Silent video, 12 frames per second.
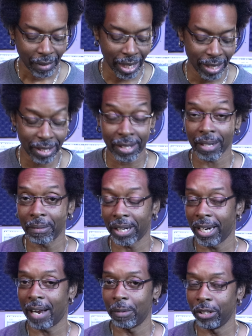And this is something
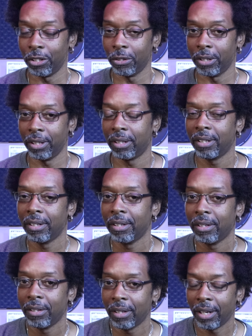that I've been doing
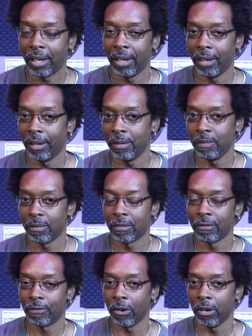
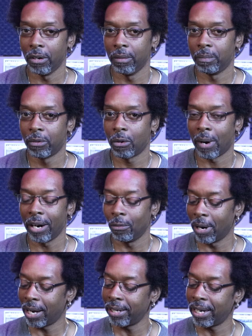for quite a
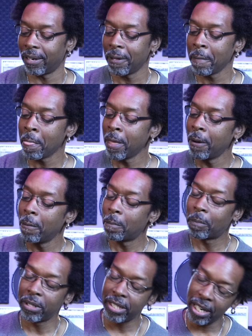while now,
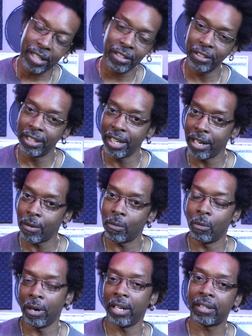particularly
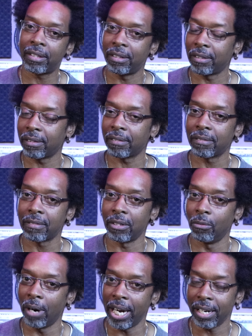with the
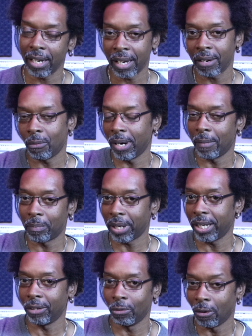right hand when I'm
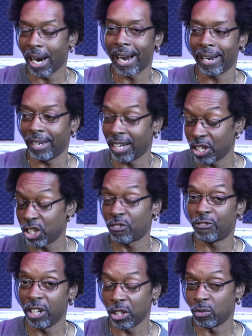playing the ride. Like, it just
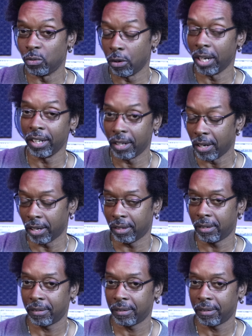feels really good.